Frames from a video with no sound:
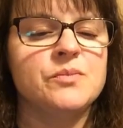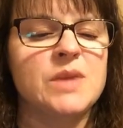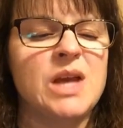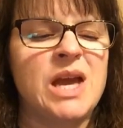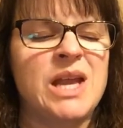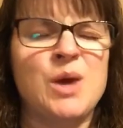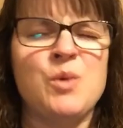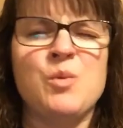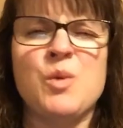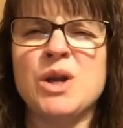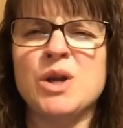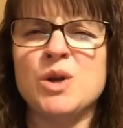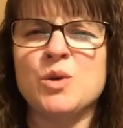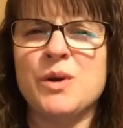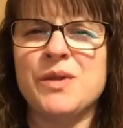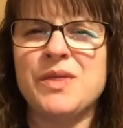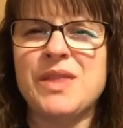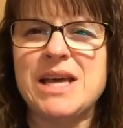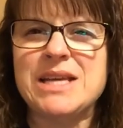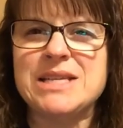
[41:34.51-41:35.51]
and I wonder
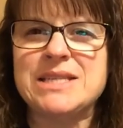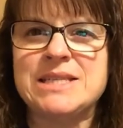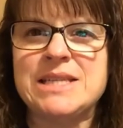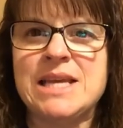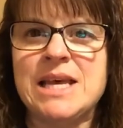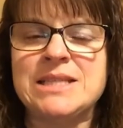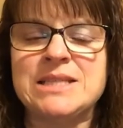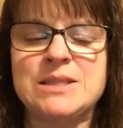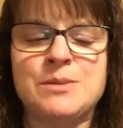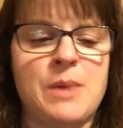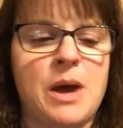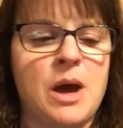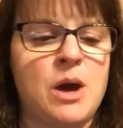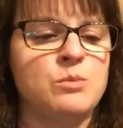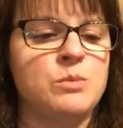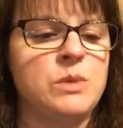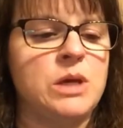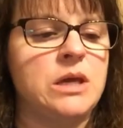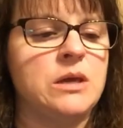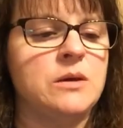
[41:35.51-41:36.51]
what that says
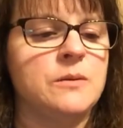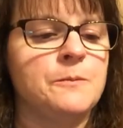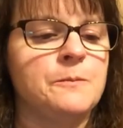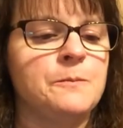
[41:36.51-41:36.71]
about me.